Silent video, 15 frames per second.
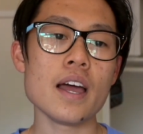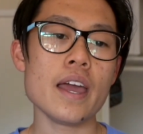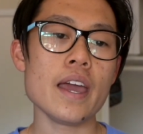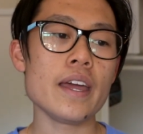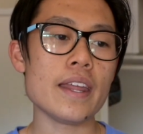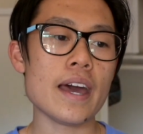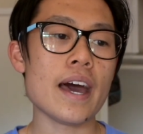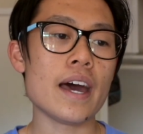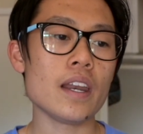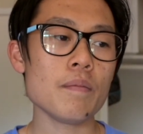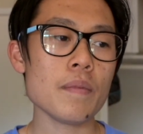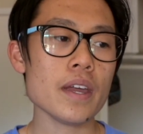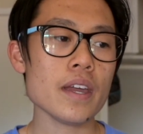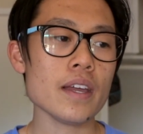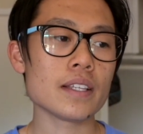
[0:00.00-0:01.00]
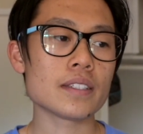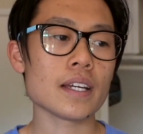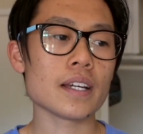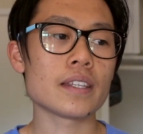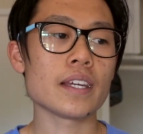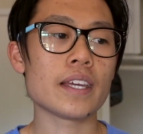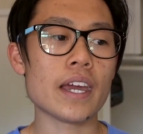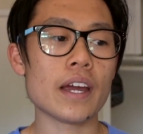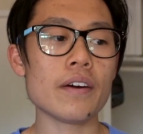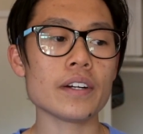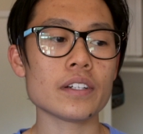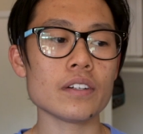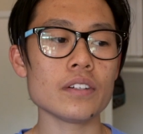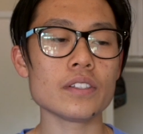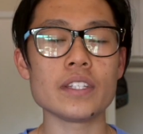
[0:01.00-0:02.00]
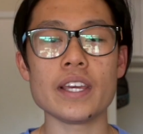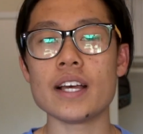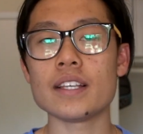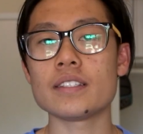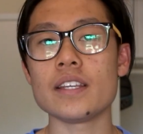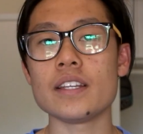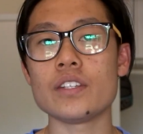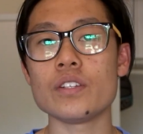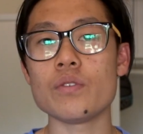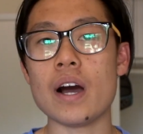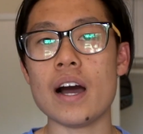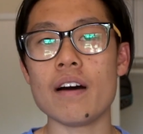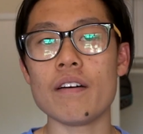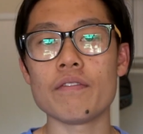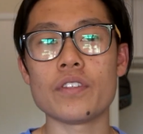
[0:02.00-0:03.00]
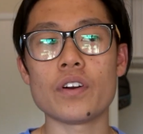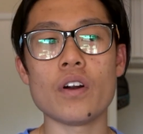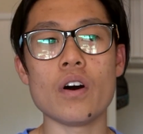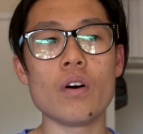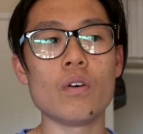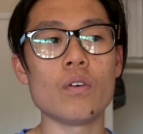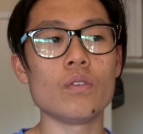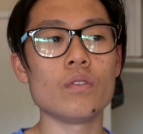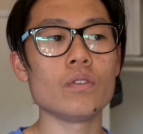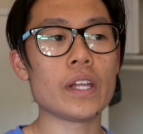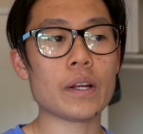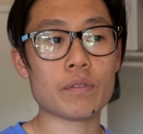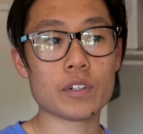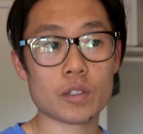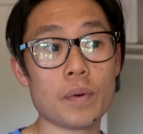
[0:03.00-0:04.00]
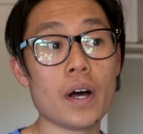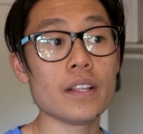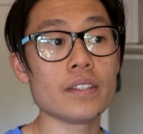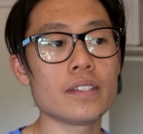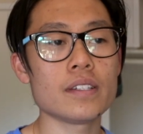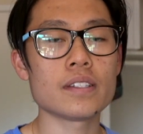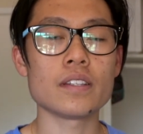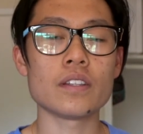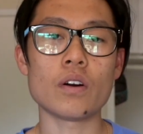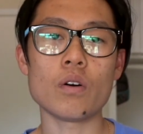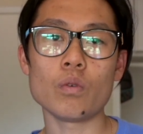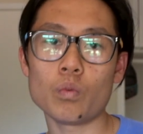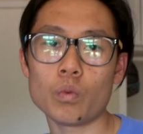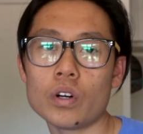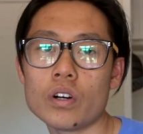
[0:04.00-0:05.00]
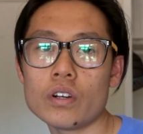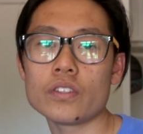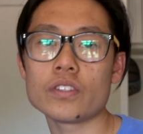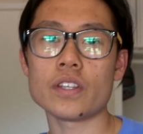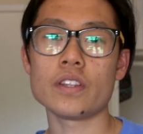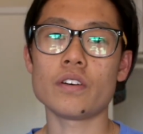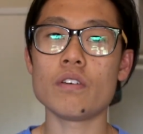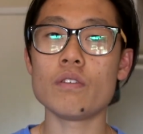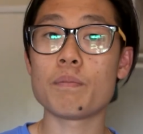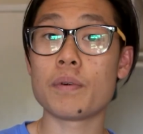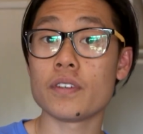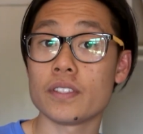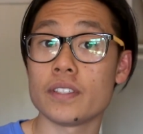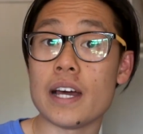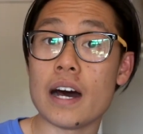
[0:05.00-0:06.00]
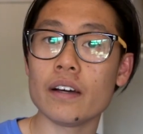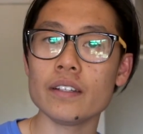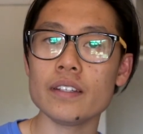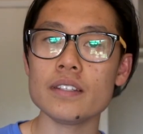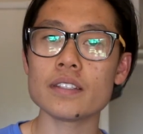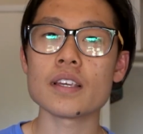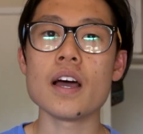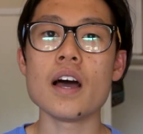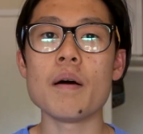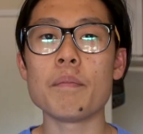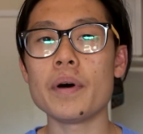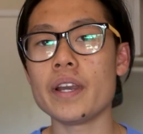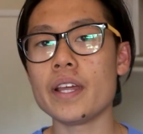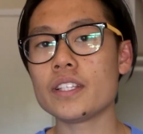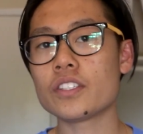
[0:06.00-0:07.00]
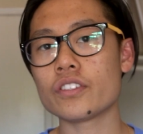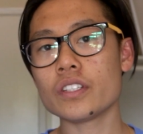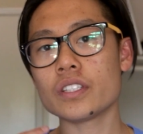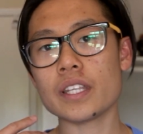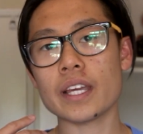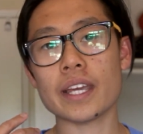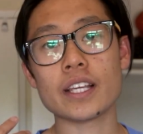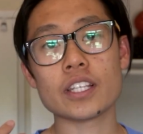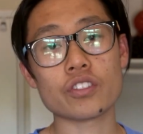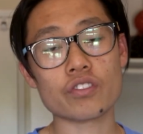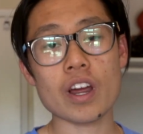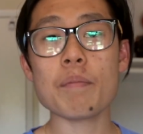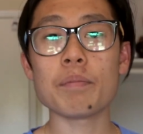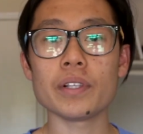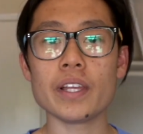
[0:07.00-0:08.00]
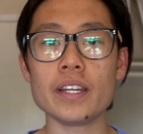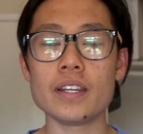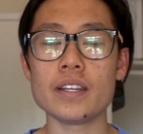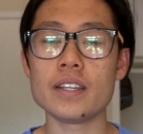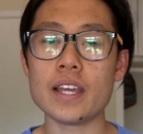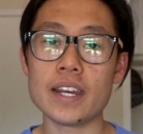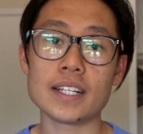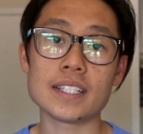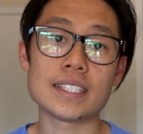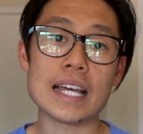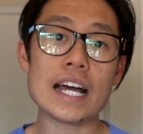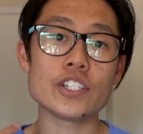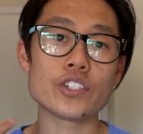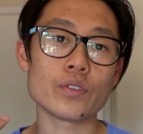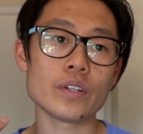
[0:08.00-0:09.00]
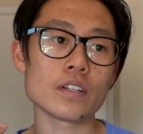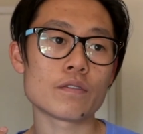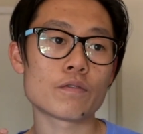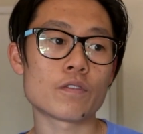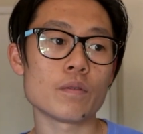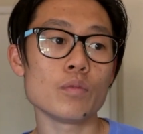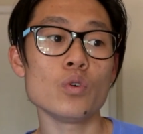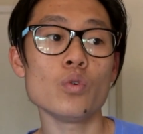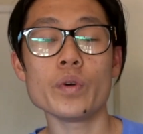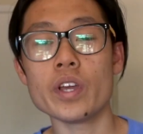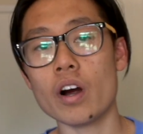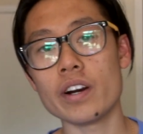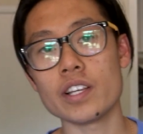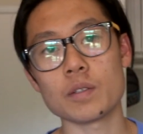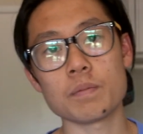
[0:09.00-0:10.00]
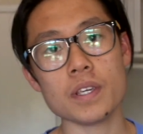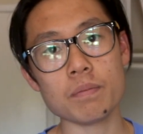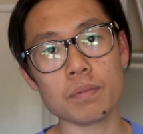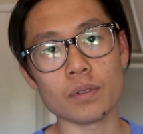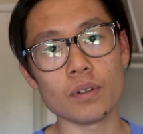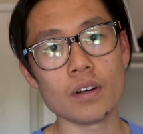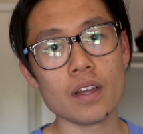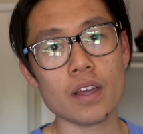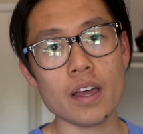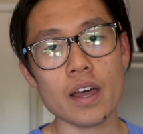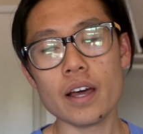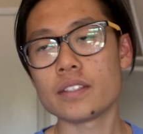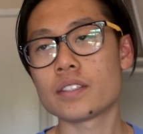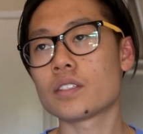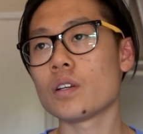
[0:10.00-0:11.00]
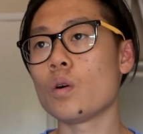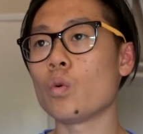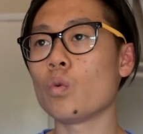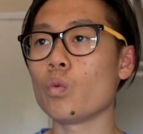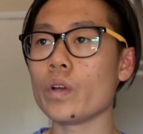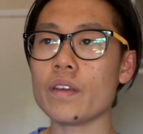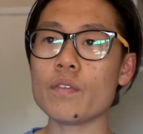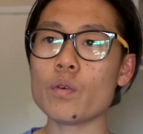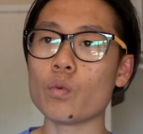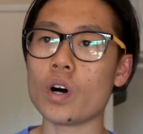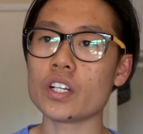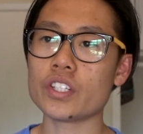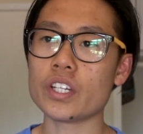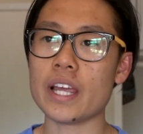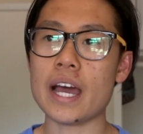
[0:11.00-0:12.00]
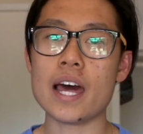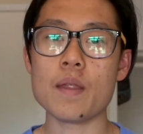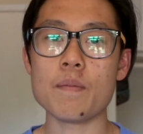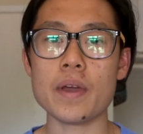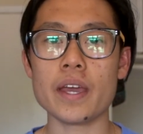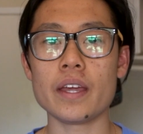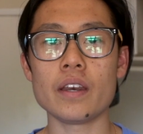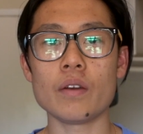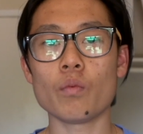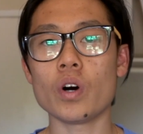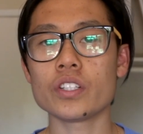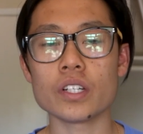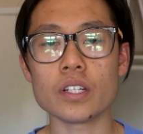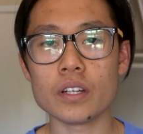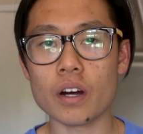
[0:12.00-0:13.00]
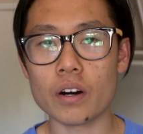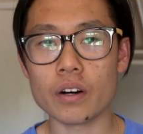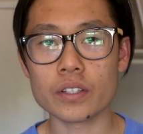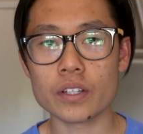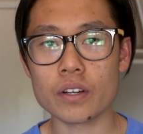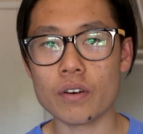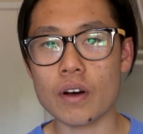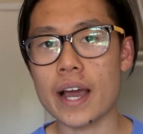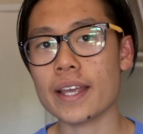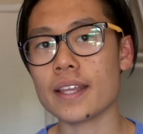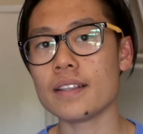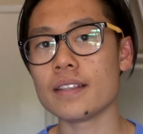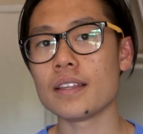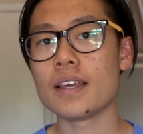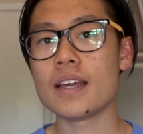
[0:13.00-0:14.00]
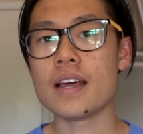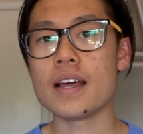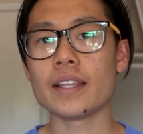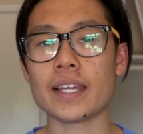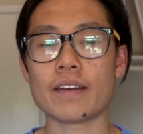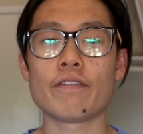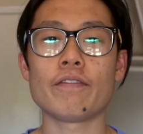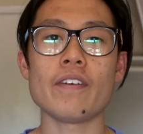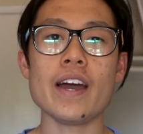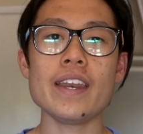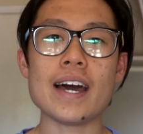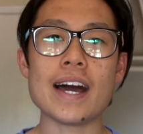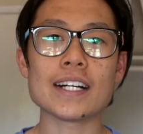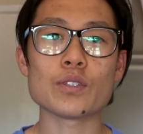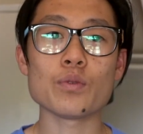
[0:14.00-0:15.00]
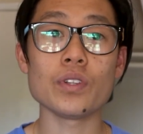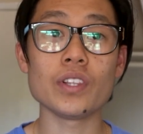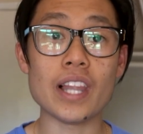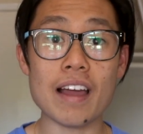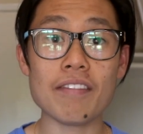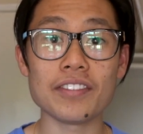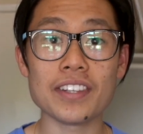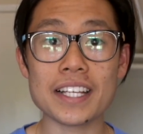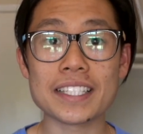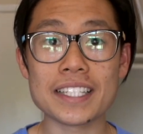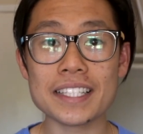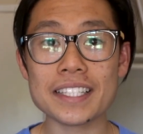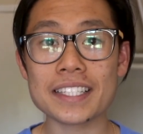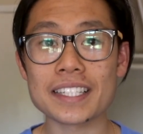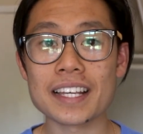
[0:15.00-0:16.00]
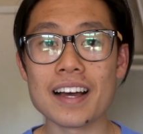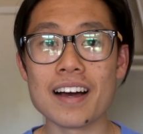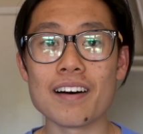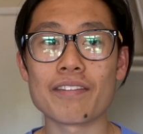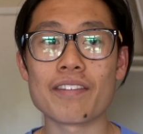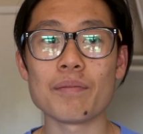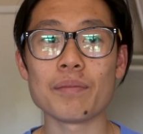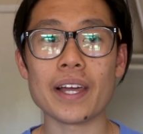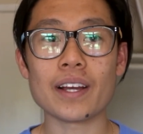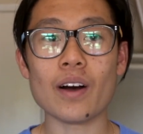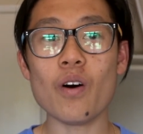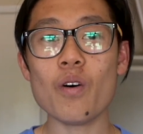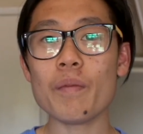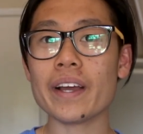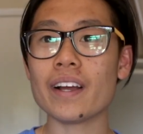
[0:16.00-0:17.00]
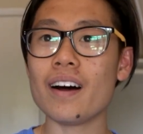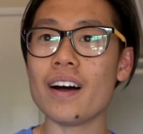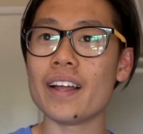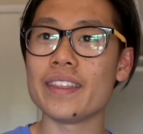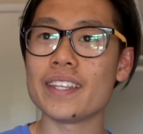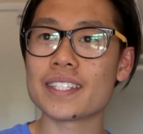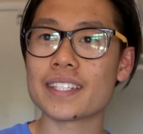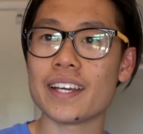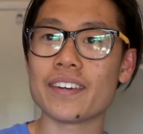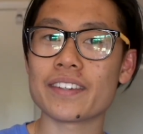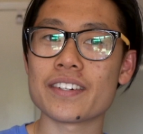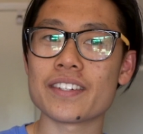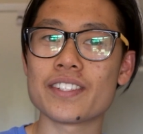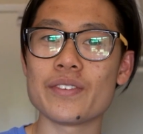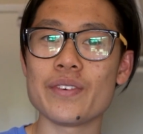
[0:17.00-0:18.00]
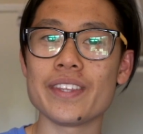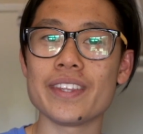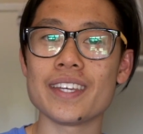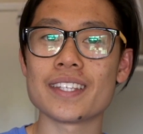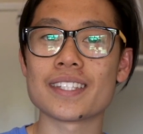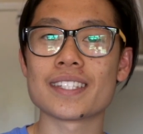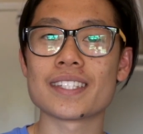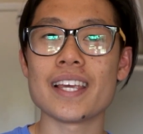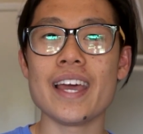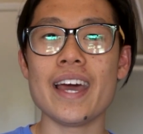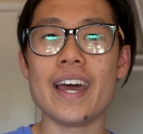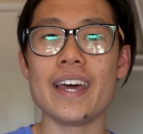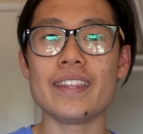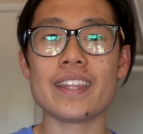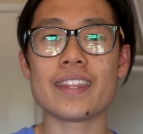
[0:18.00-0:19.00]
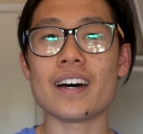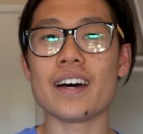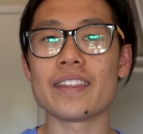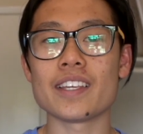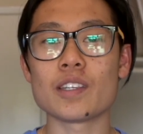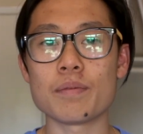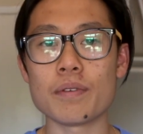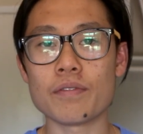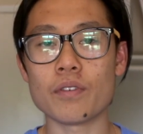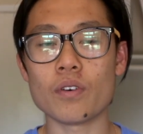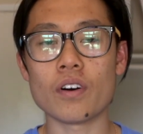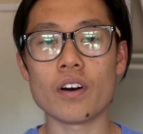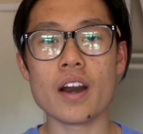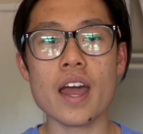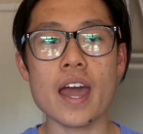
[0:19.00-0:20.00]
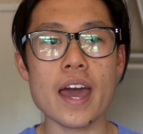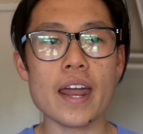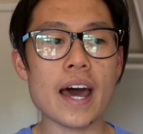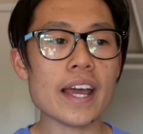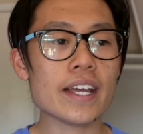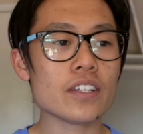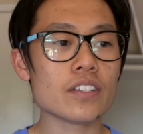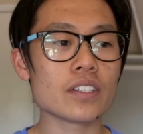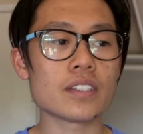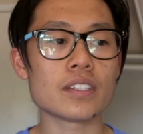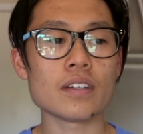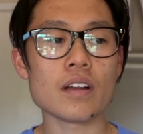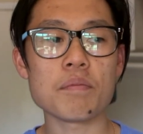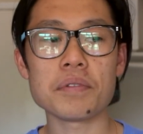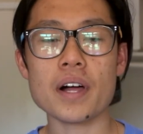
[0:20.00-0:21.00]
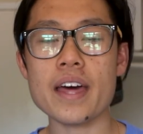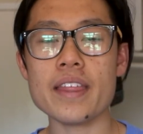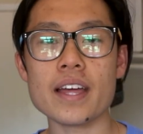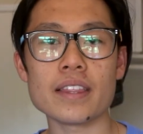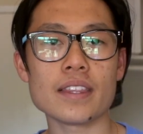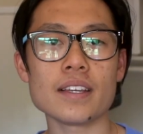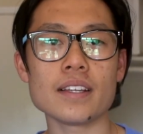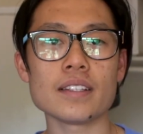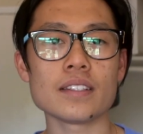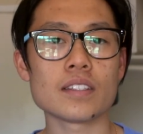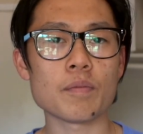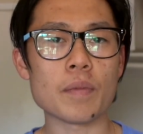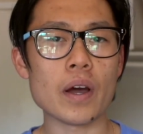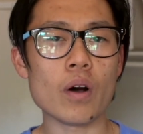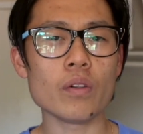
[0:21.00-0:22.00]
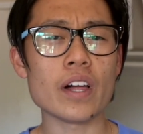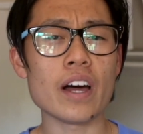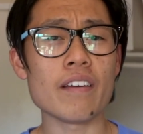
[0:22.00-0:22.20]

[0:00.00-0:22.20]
in anime, it's like the characters, yes, they do have their own like responses and their own words and their own personalities, but it's just like extrapolated and exaggerated from who we are as people. And so even watching anime and watching Naruto, I can like find actual life lessons from like, oh my God, this character is doing this and they thought this before, and I can just apply that thing to my own